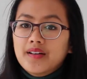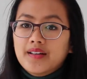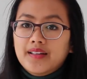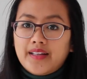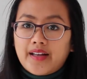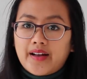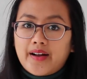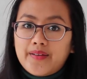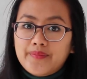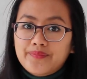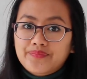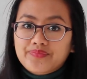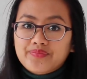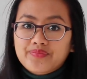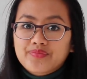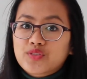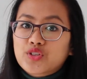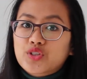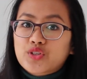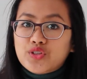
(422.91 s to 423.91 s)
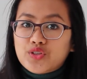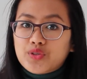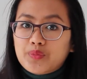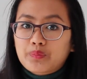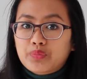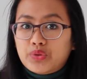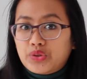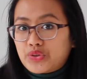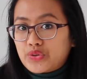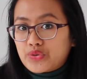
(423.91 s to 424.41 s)
yeah,
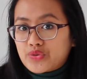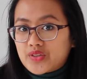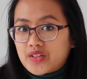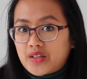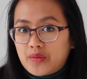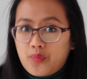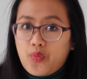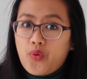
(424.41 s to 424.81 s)
just producing